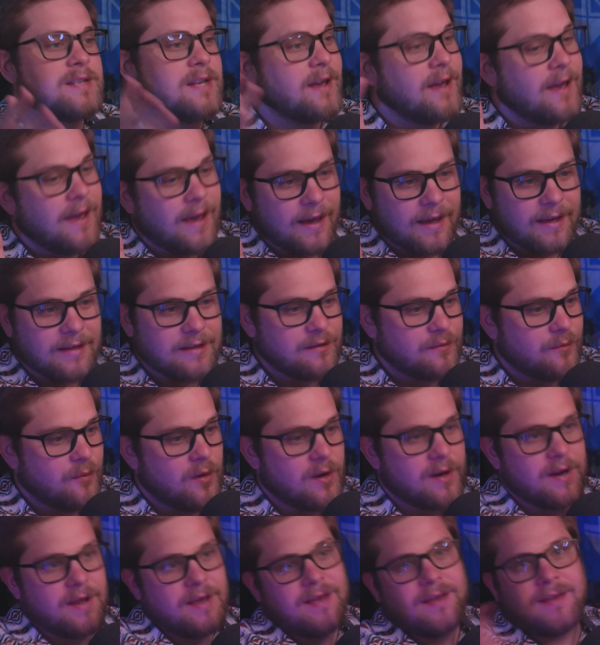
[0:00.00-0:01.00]
and you
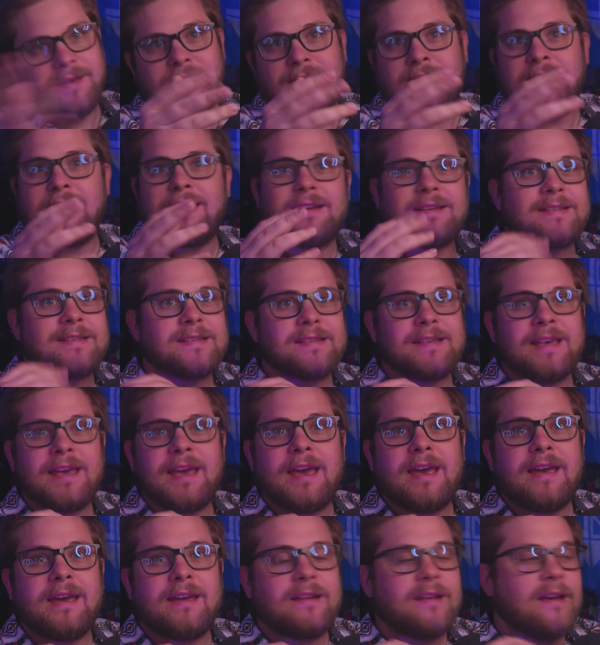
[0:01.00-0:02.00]
want to get a
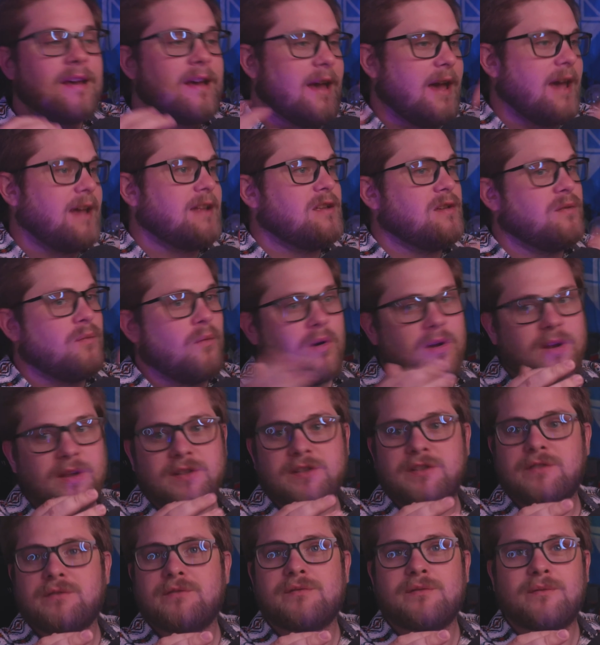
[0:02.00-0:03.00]
skin and you want to
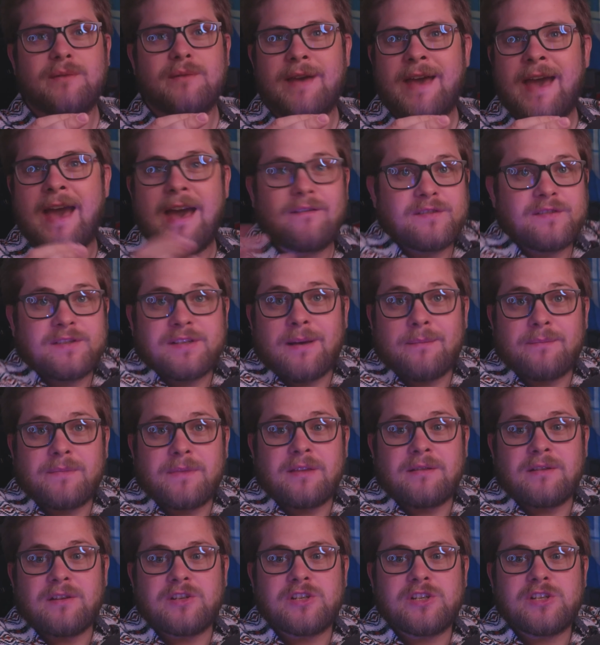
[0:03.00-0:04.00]
do have
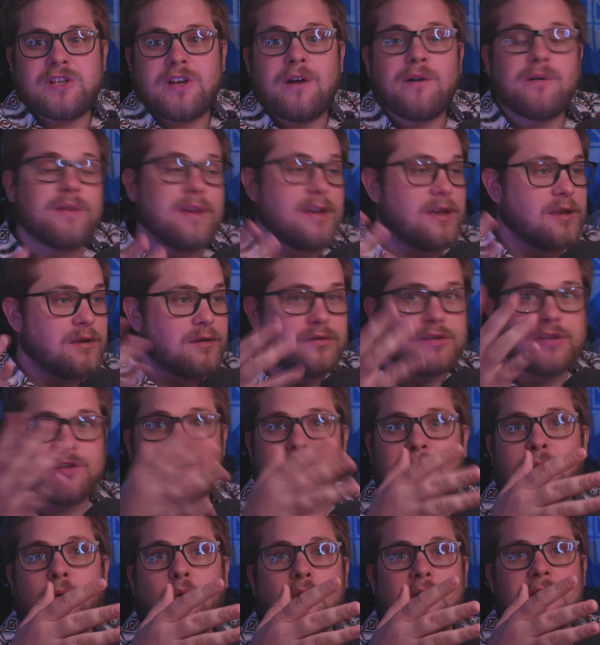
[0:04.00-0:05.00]
something to show that you
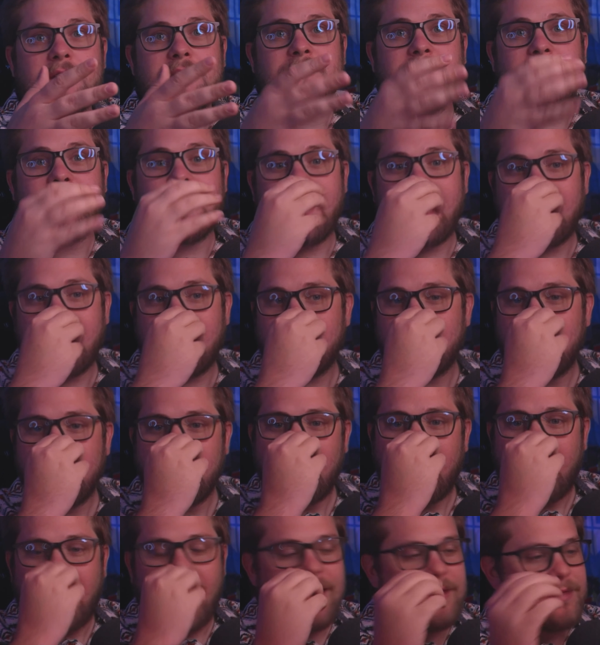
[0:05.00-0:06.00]
supported the game,
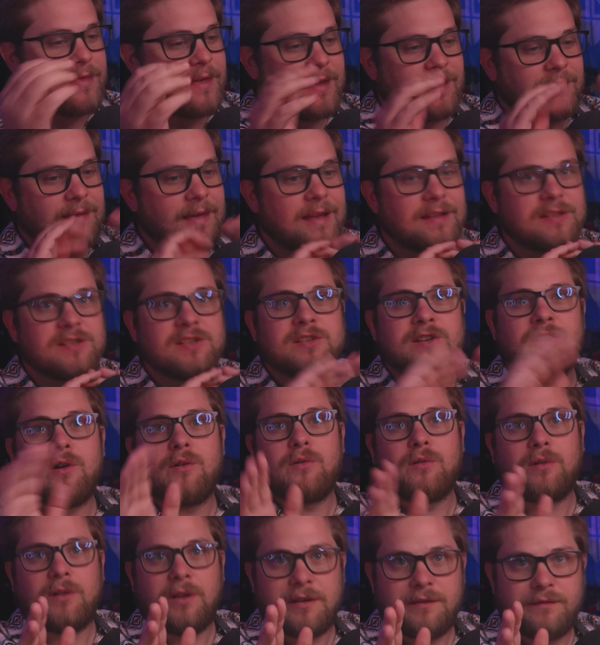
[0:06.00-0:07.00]
I think that's
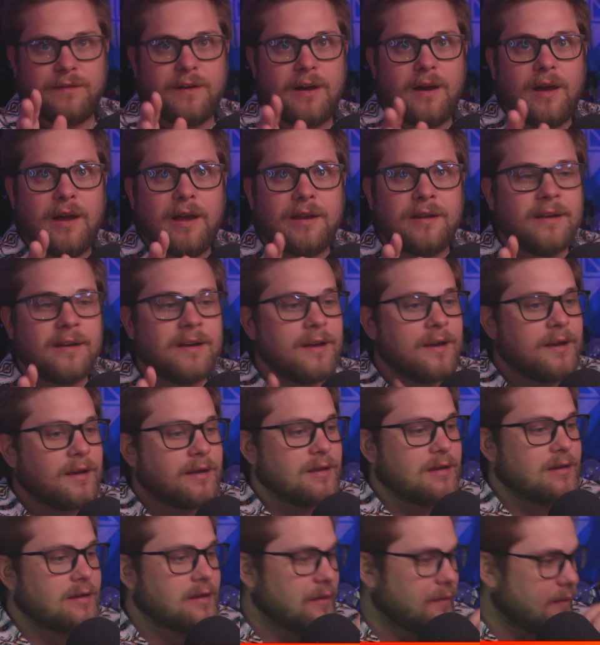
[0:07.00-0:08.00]
totally fine.
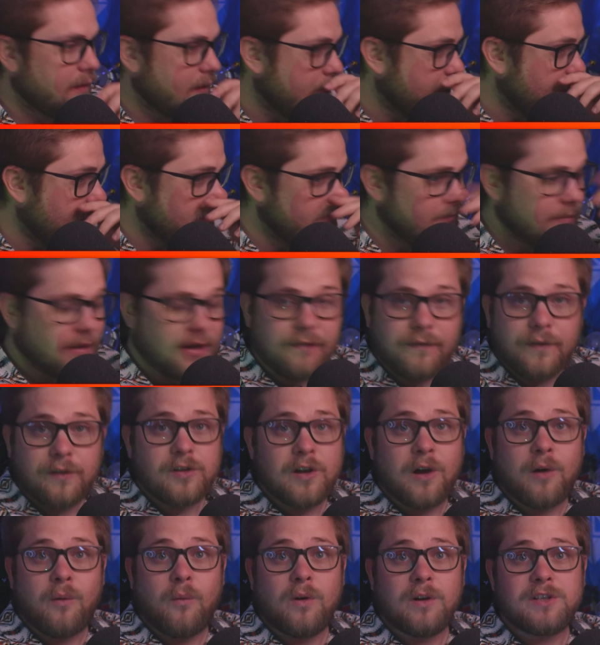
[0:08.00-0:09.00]
You know what I mean? But if you
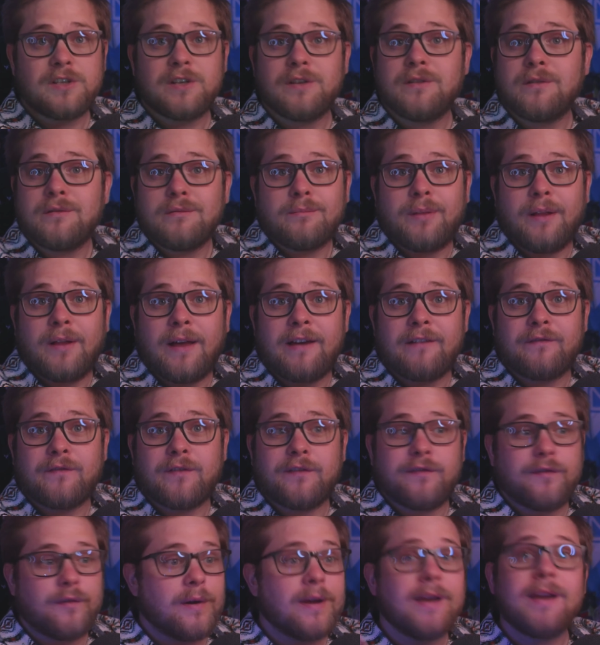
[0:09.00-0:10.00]
don't want to, play it for
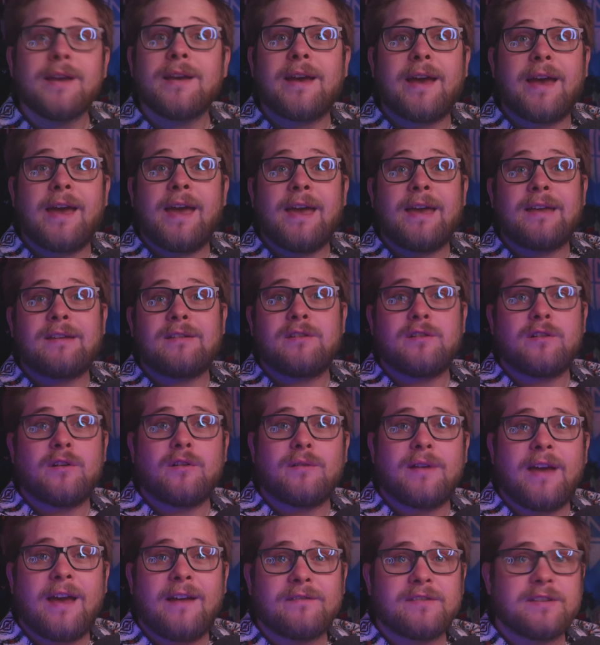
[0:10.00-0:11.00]
free, and you
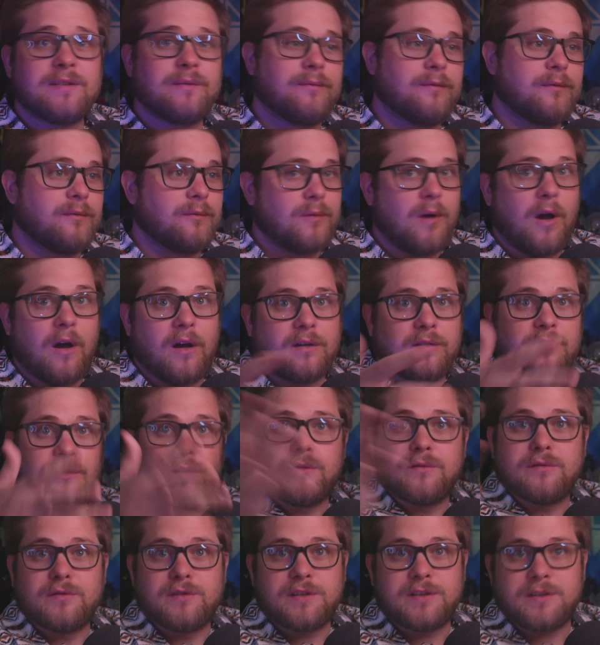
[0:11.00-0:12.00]
don't have to rock
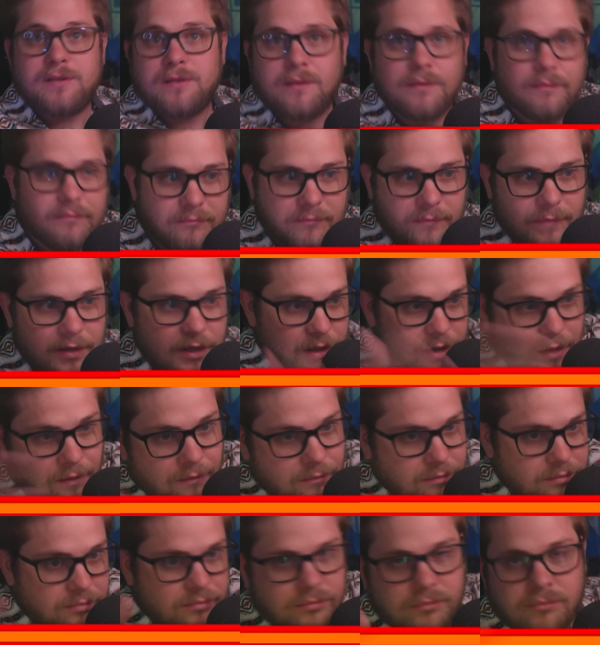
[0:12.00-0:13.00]
those, you
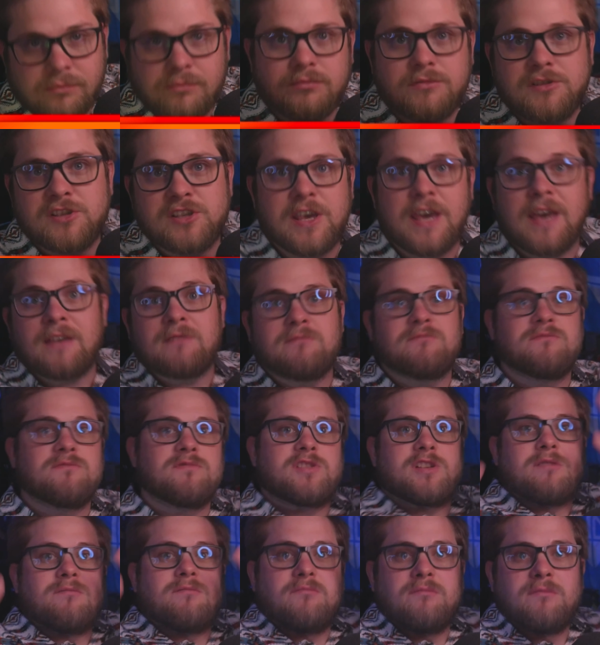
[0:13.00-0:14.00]
know, skins
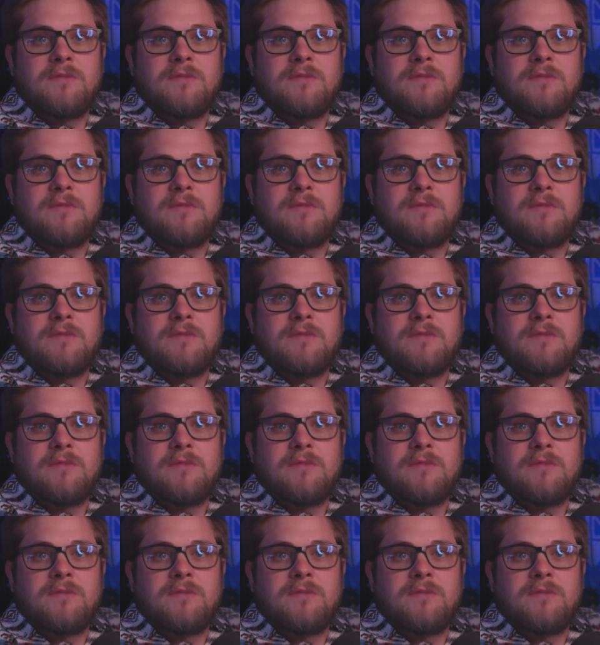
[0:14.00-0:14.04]
and